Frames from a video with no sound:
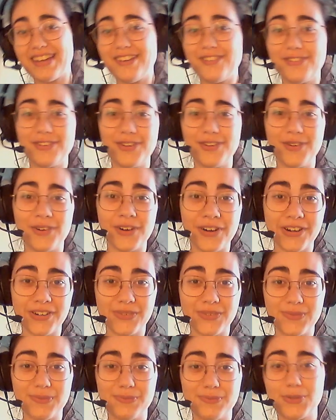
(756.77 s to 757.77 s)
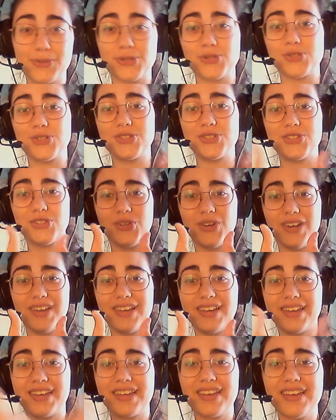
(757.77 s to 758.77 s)
If you are, be sure to
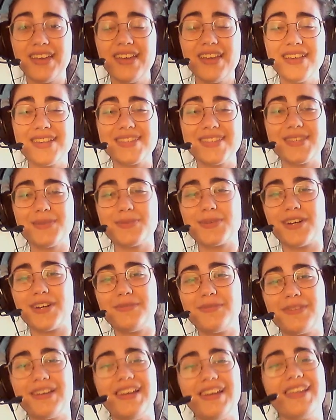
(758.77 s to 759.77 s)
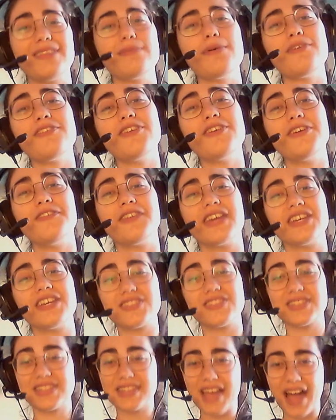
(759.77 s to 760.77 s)
like, subscribe, click the bell for
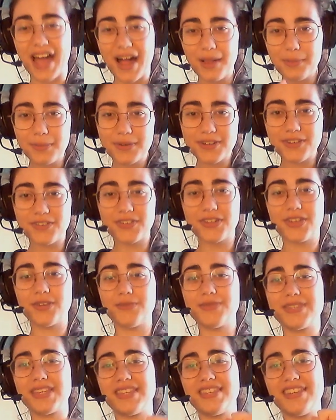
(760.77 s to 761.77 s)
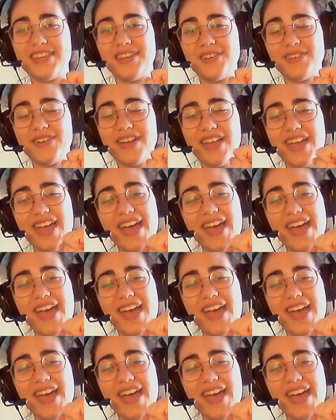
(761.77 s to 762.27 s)
notifications. I'll be right over here with sending you.